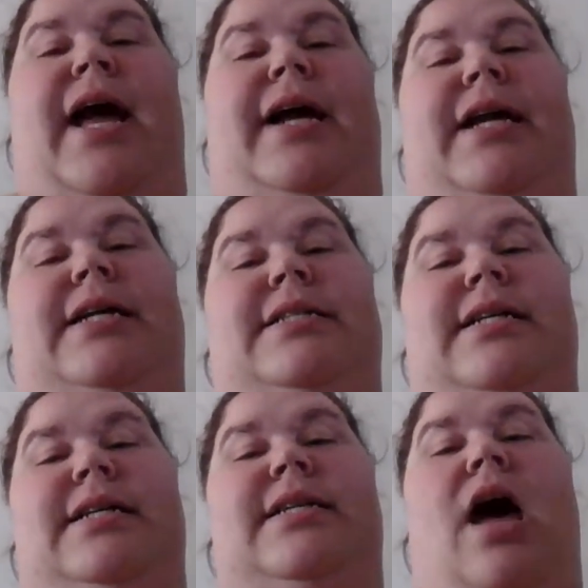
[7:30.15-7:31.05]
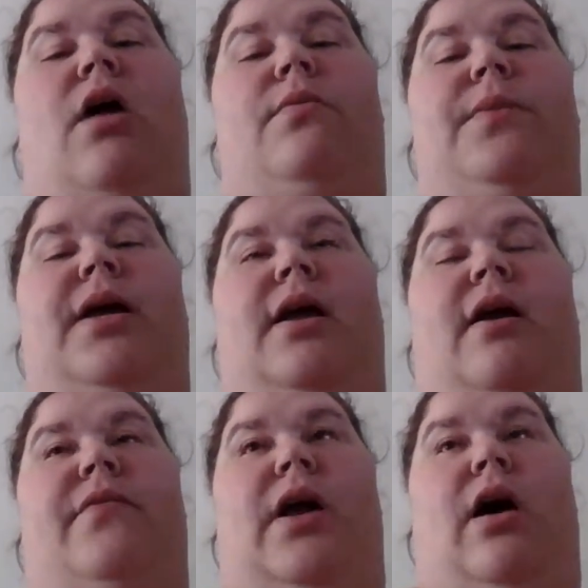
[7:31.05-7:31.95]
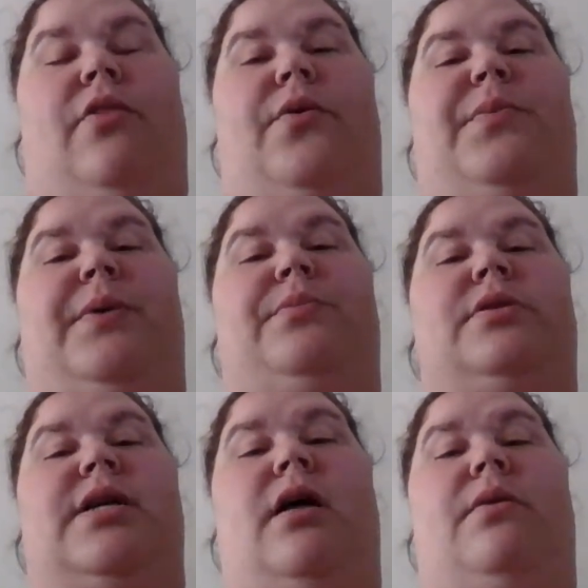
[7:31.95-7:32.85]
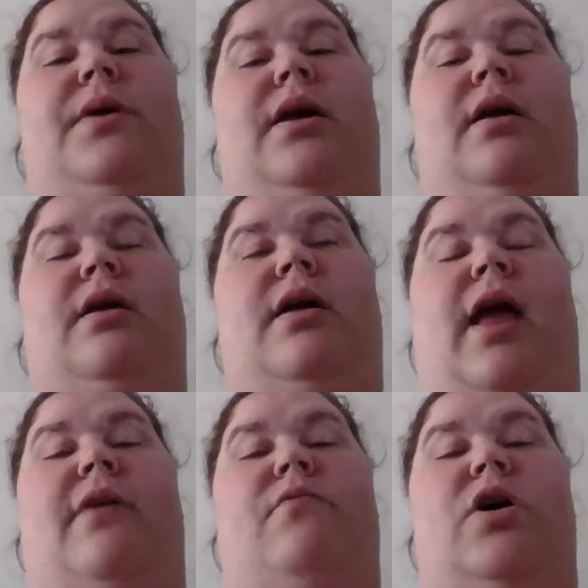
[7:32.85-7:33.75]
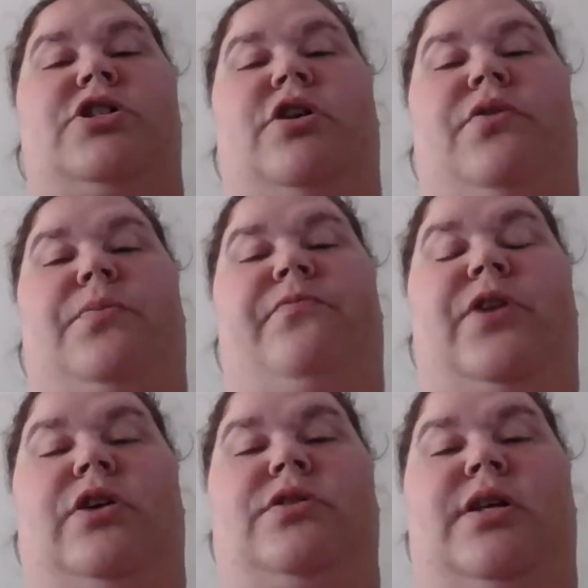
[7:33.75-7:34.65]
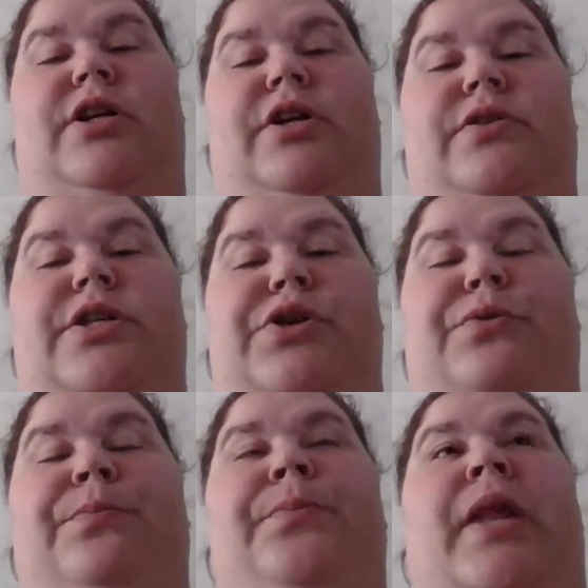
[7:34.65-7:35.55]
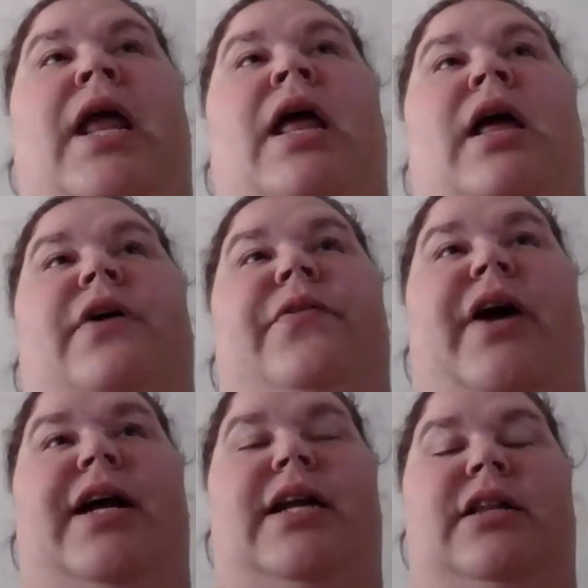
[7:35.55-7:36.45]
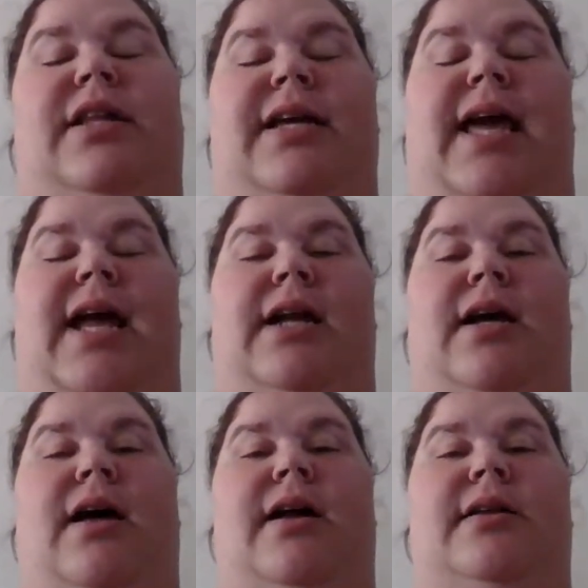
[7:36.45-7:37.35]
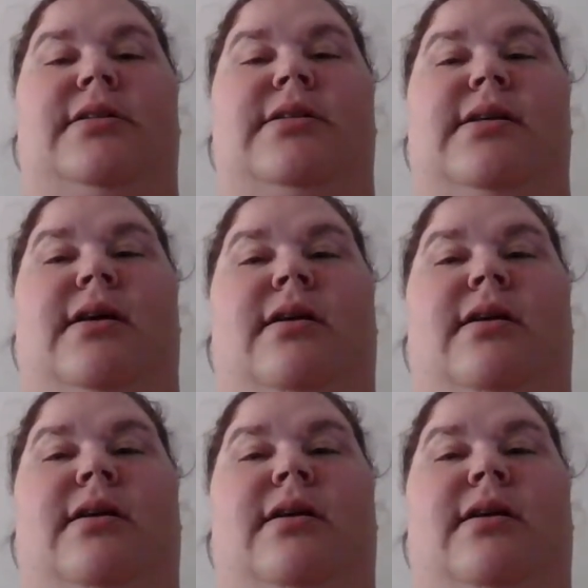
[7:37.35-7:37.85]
And he did tell me, and I've had other people tell me, and I've watched other videos on YouTube, that getting the canines